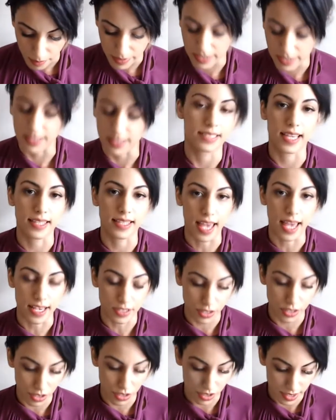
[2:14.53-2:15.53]
He said
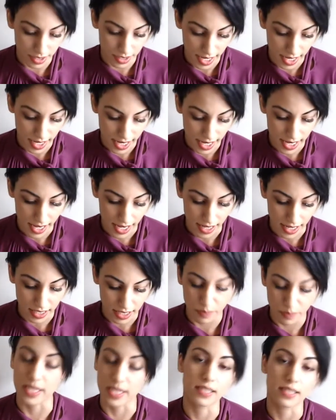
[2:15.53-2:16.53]
last Thursday in a
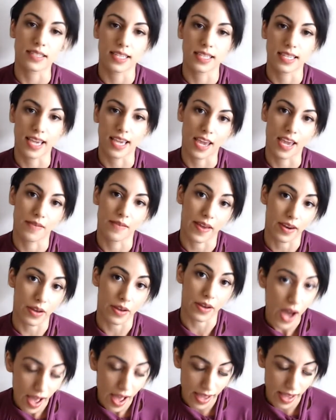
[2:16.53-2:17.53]
speech he gave
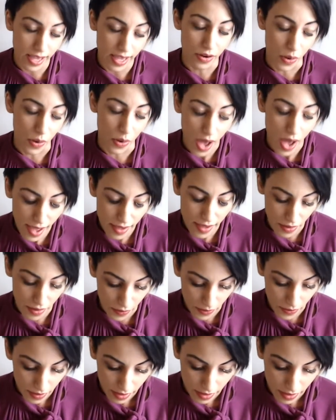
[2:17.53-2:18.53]
in
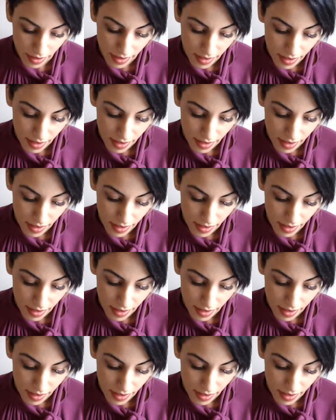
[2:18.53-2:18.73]
Ohio,